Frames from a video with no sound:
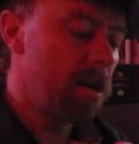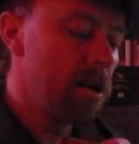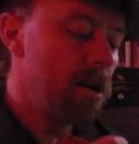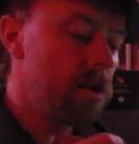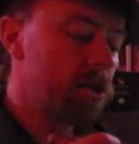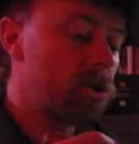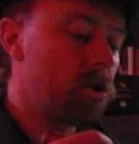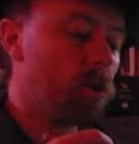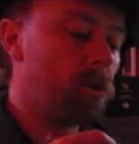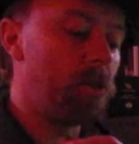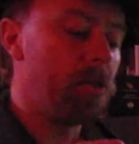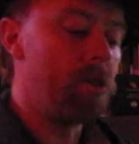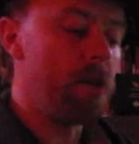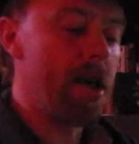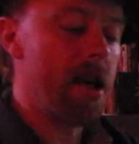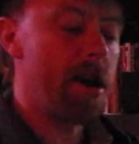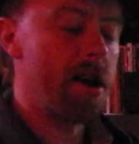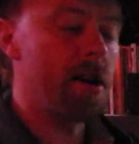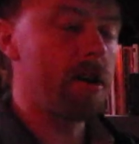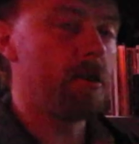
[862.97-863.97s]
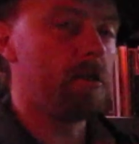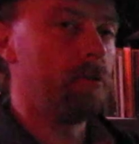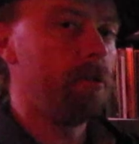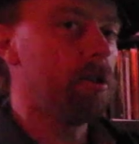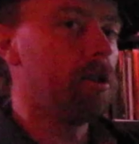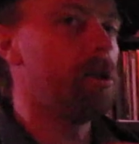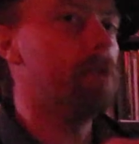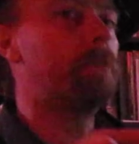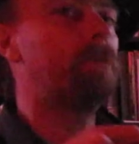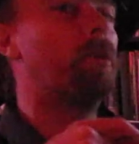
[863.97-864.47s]
So they're
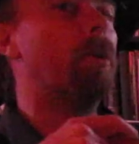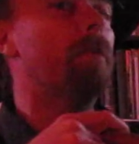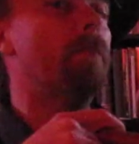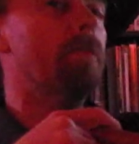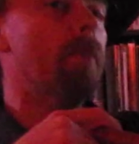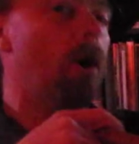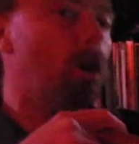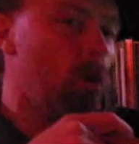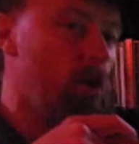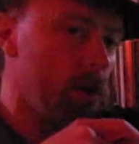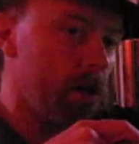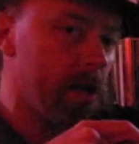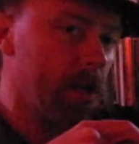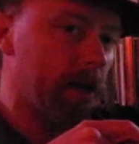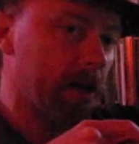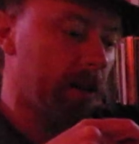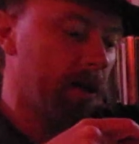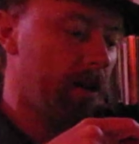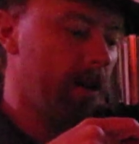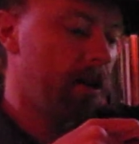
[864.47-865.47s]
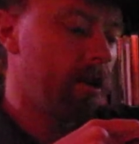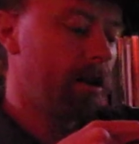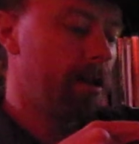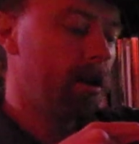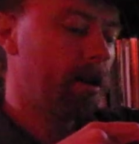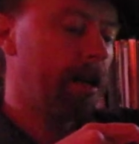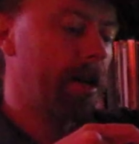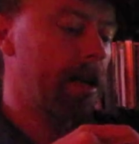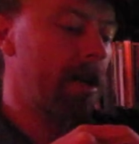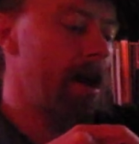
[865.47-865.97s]
really promoting,
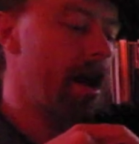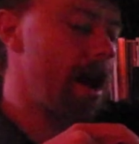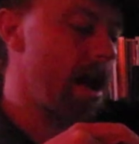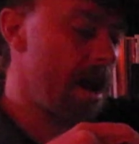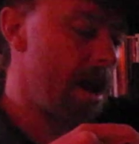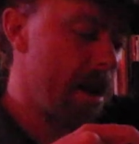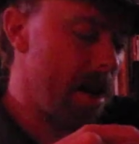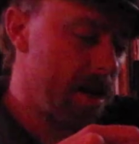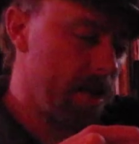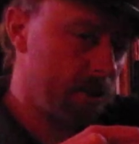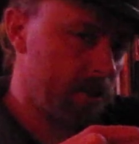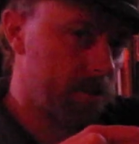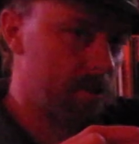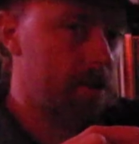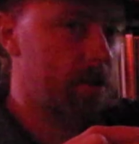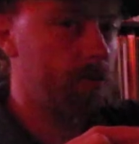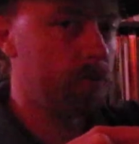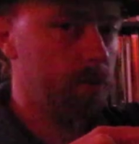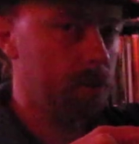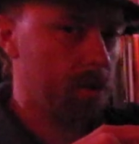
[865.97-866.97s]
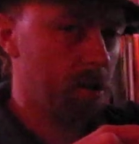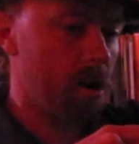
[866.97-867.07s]
hey, this is